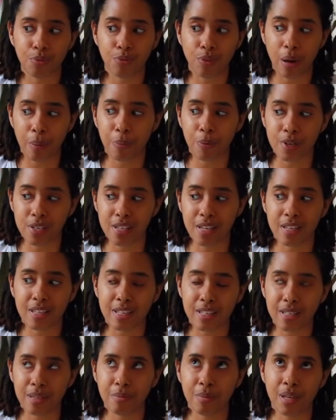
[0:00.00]

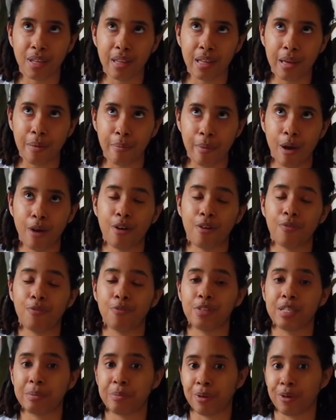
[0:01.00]
represents to me the amount
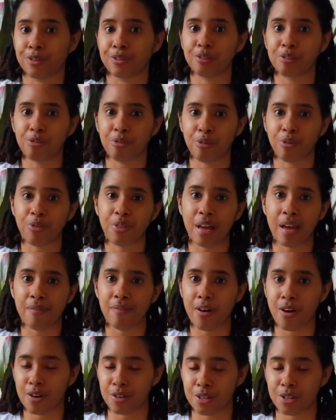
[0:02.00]
of spiritual growth
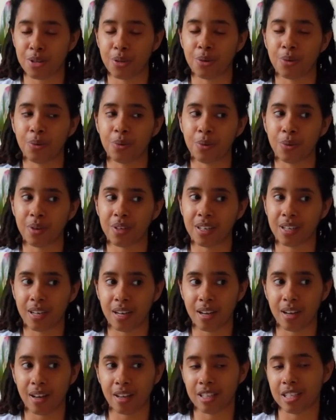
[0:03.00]
I've also
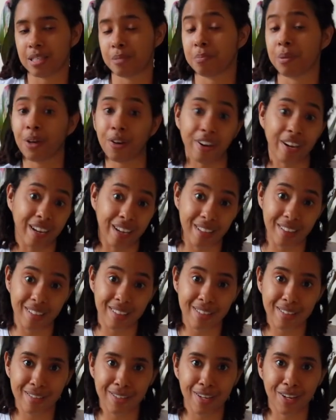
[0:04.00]

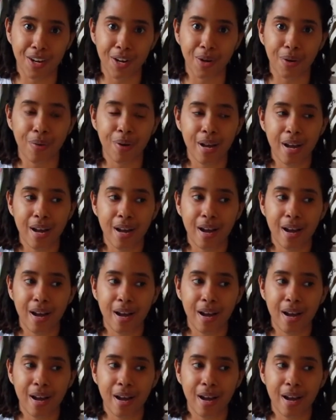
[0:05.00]
experienced, you know.